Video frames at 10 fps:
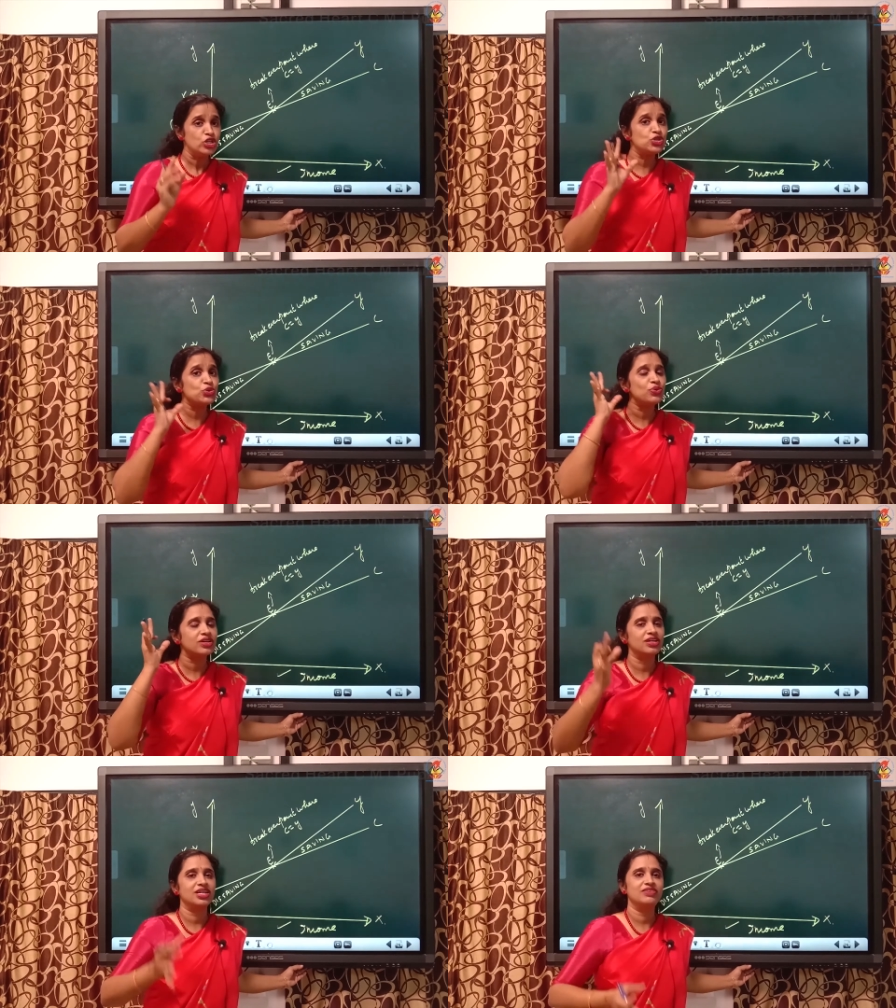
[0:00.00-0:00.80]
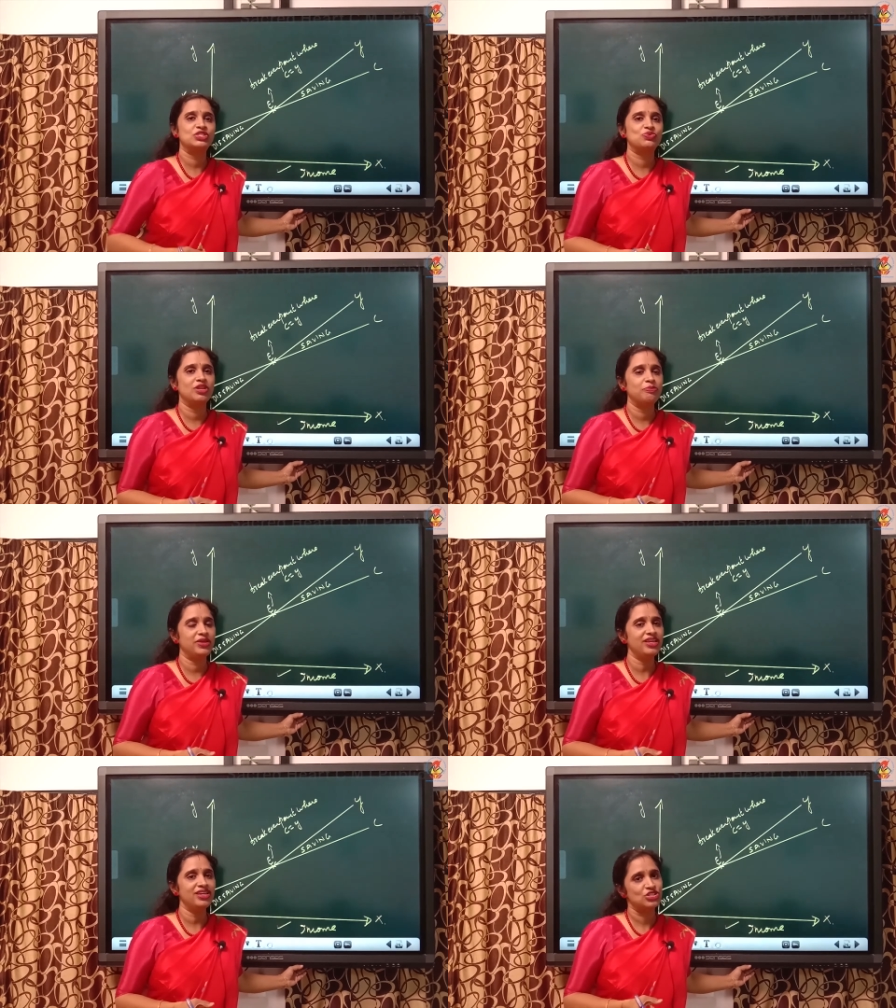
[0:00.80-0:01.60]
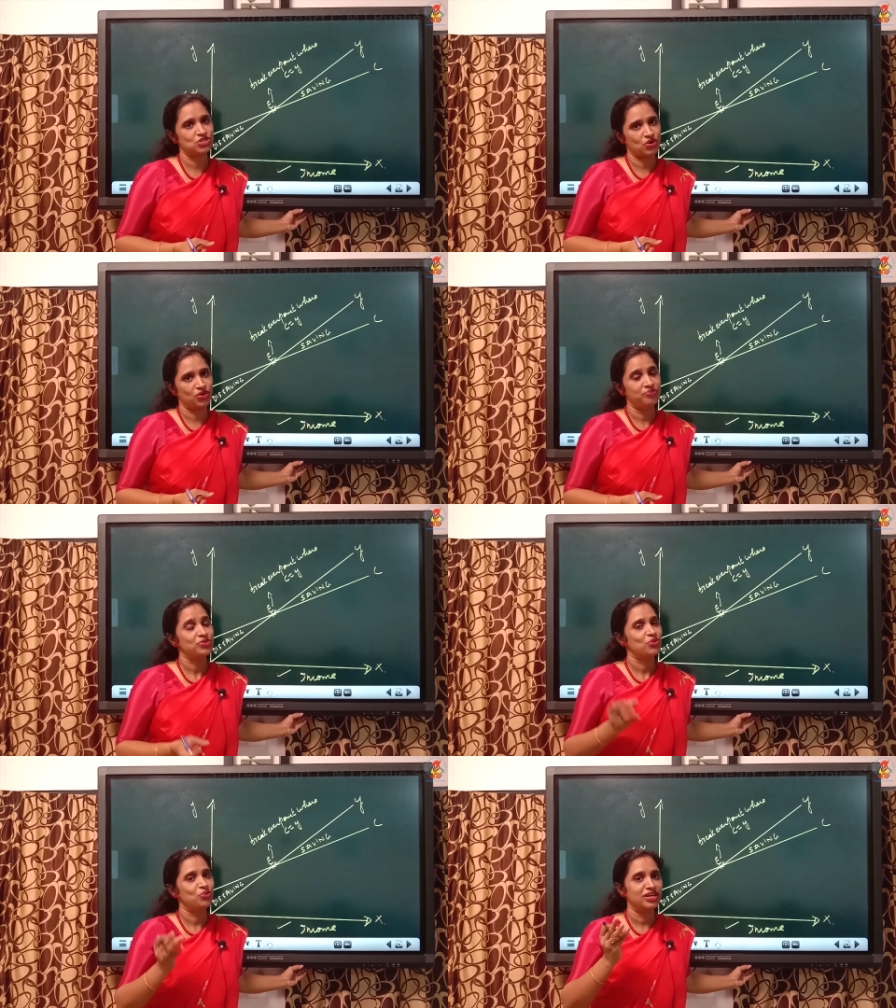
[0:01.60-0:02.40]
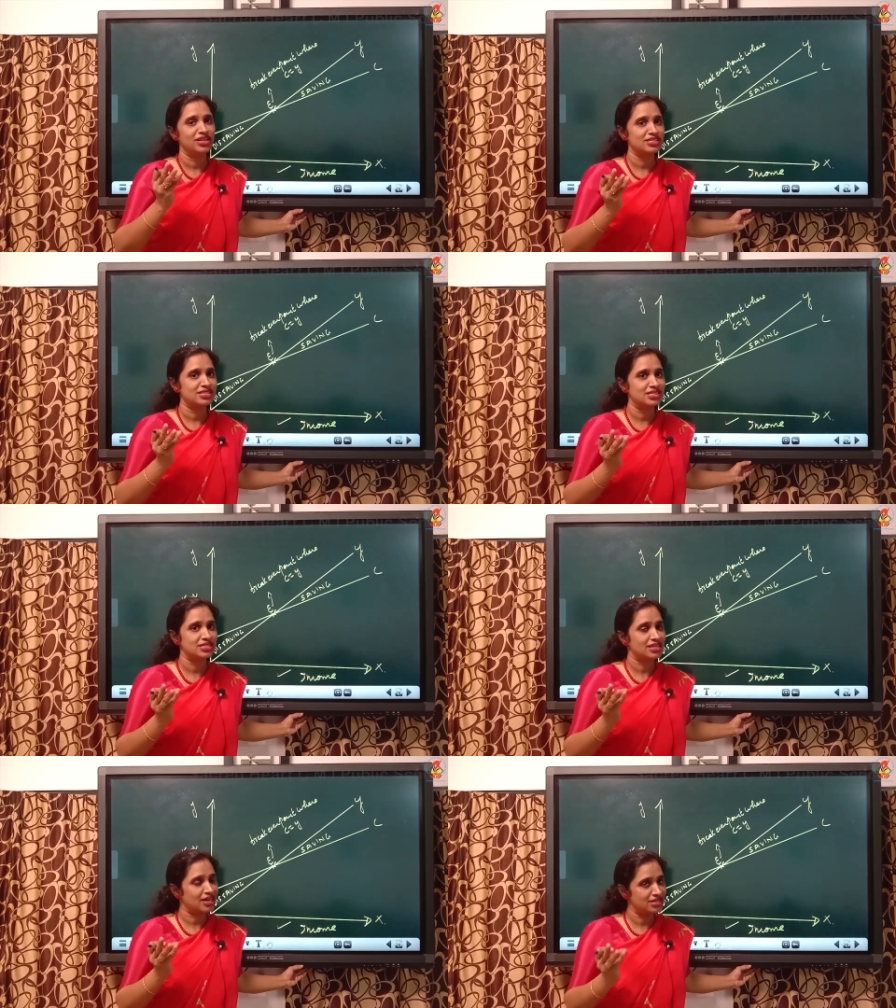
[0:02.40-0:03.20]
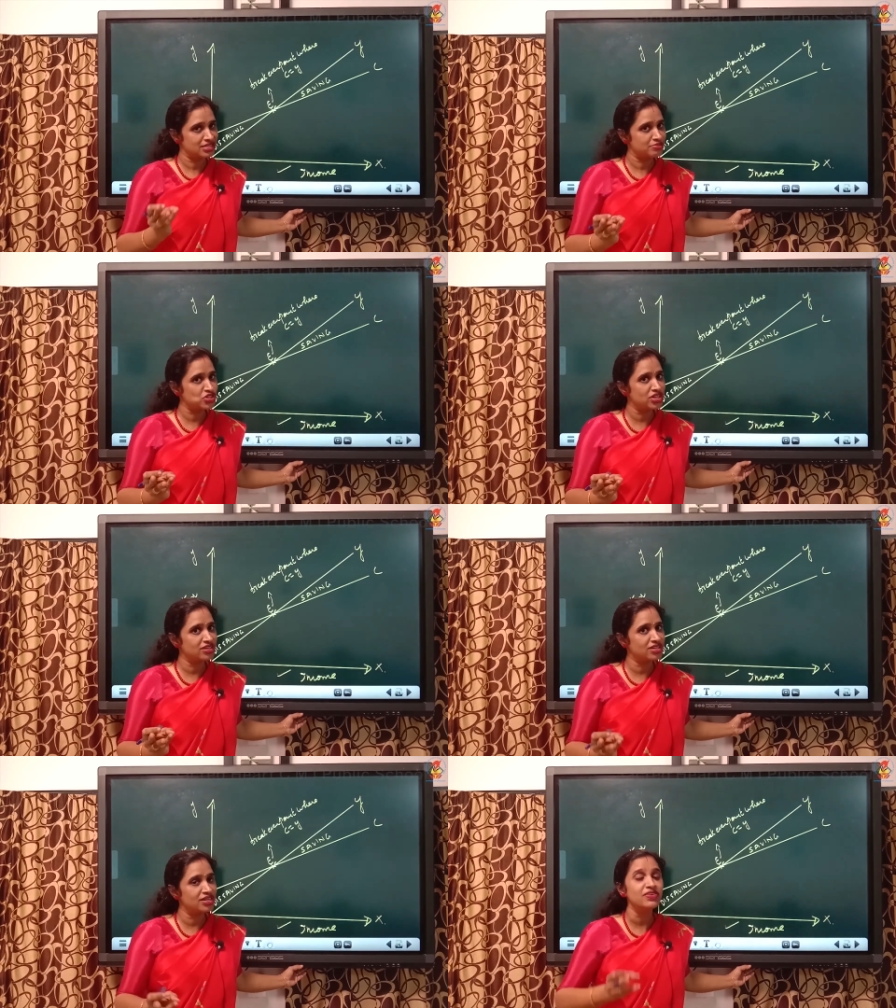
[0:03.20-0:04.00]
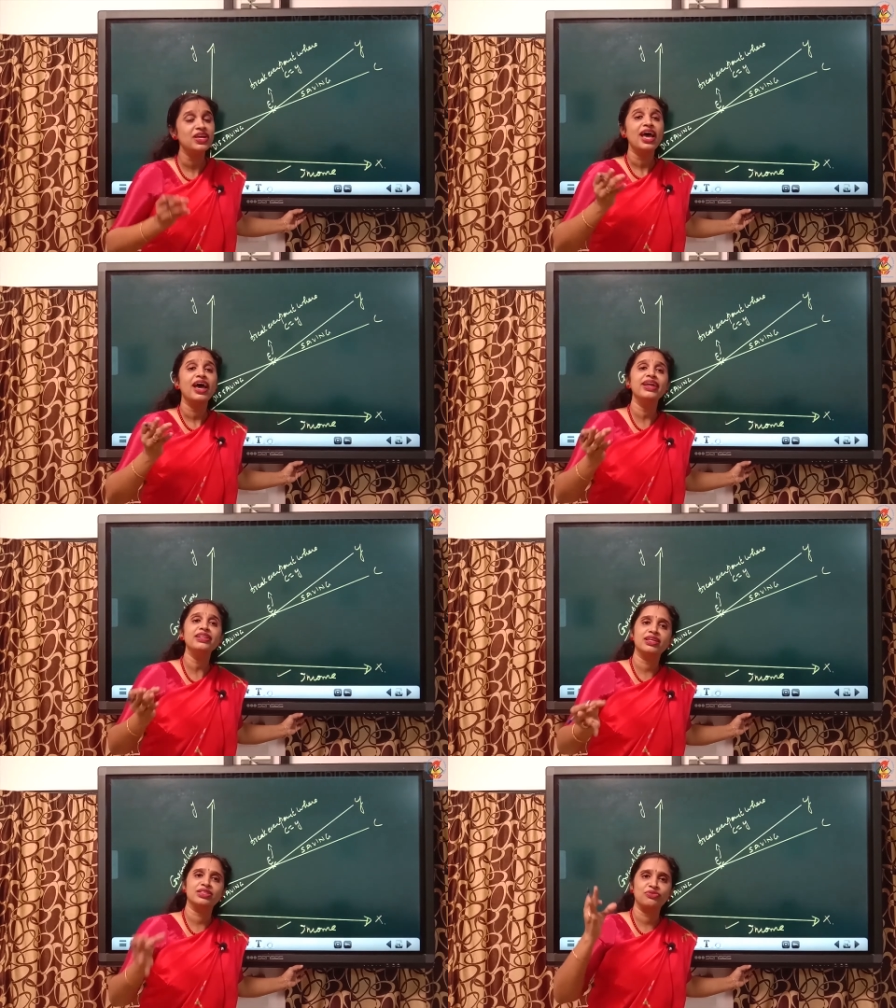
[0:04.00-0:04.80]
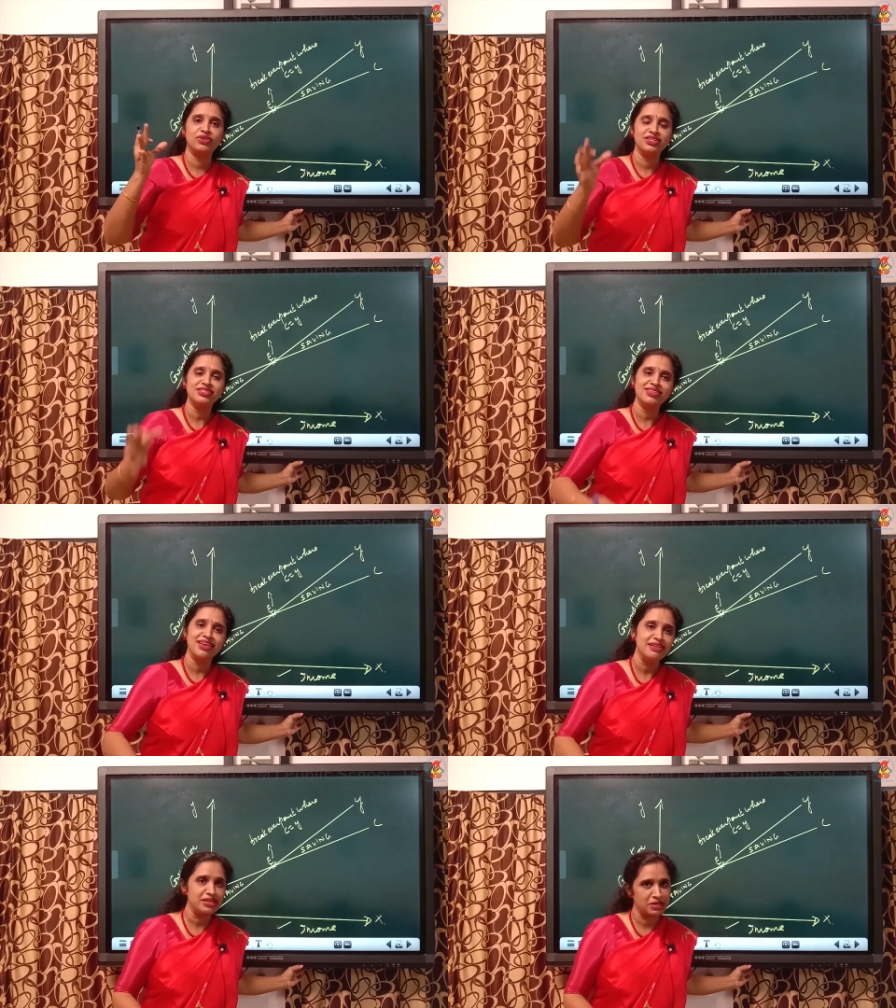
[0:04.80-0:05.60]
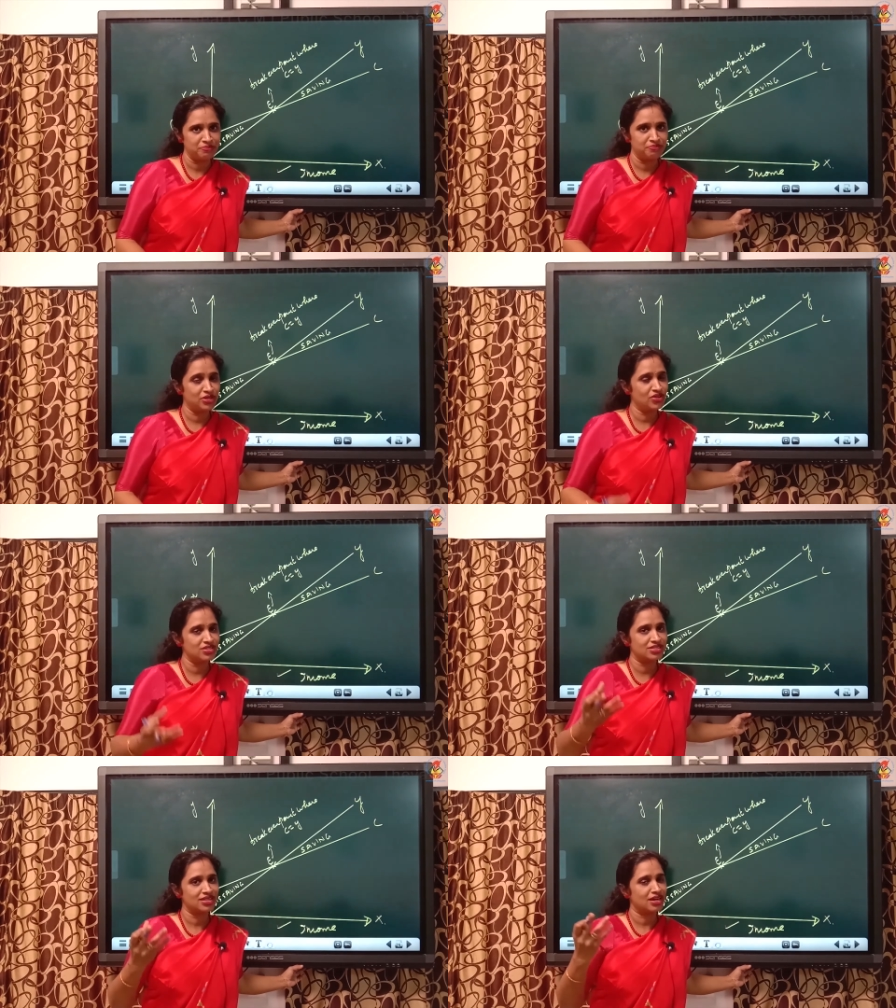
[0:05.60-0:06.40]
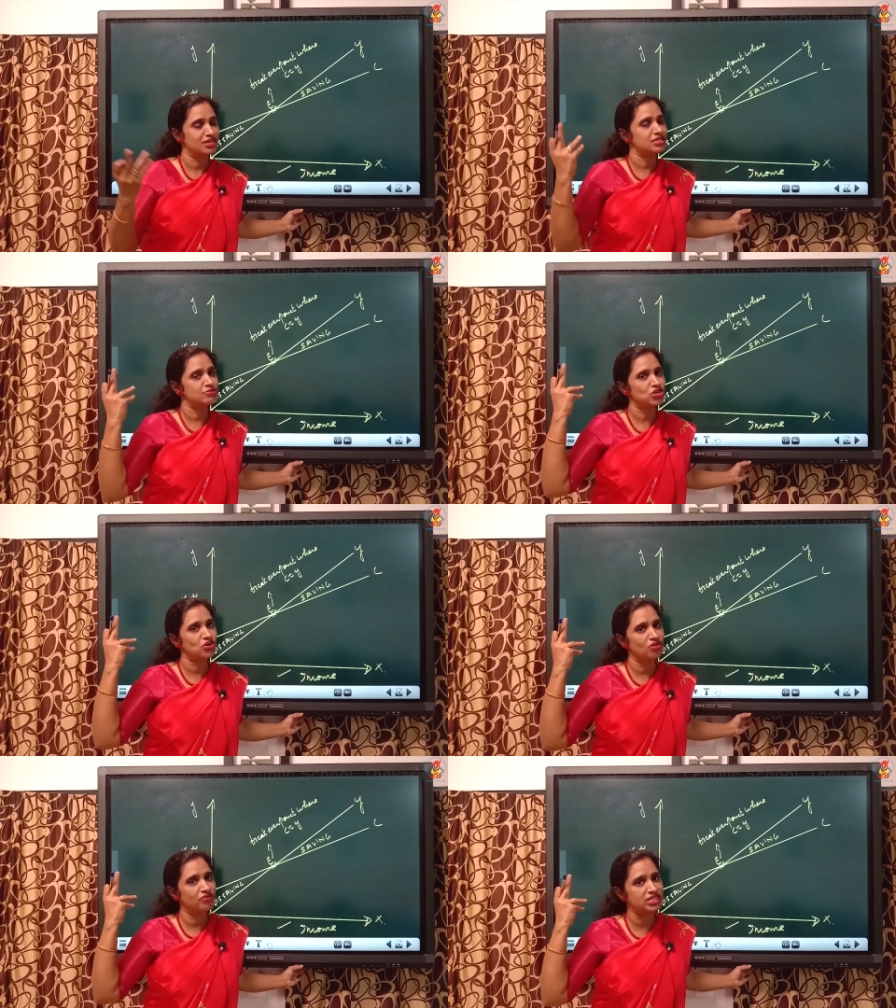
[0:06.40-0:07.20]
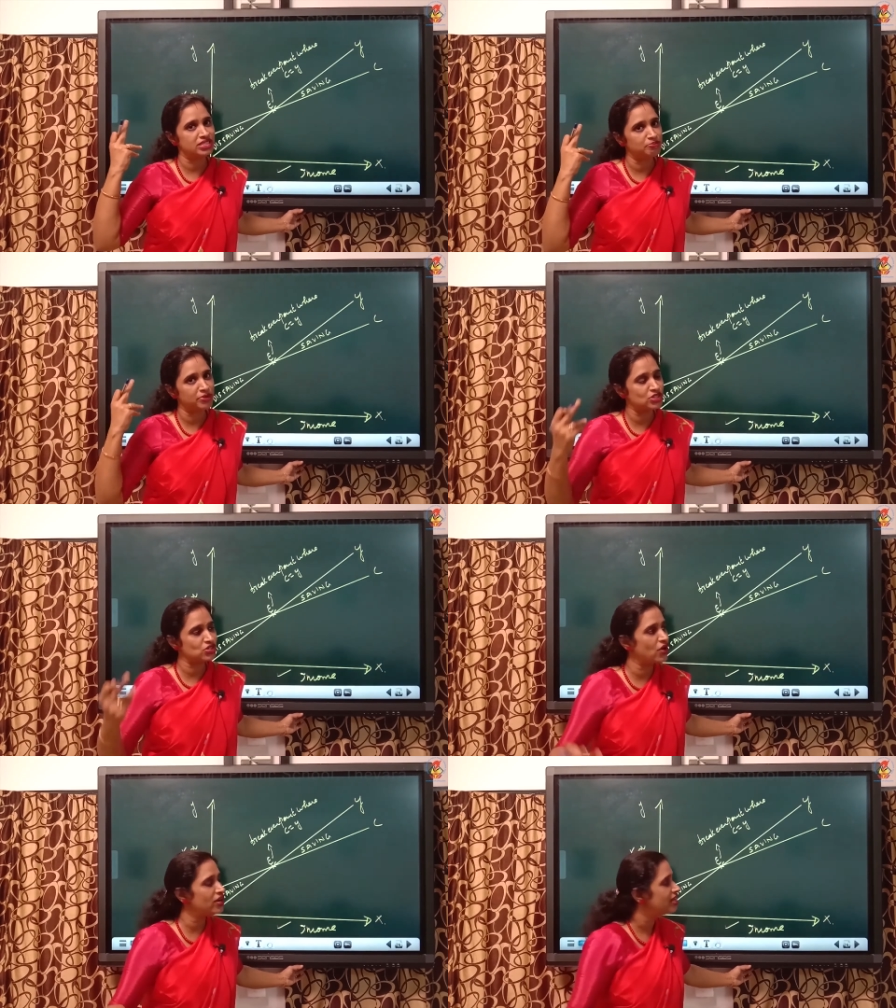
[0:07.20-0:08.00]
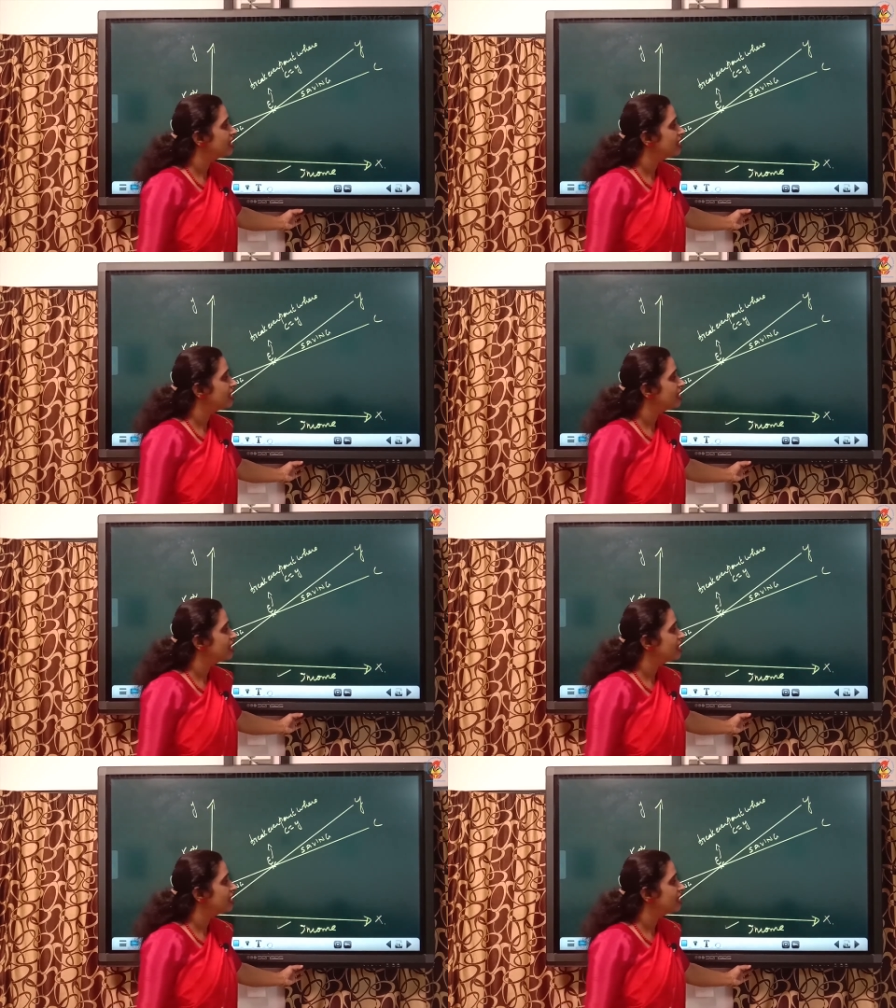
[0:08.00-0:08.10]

two curves will be drawn one is consumption curve and the other one is income because consumption always depends on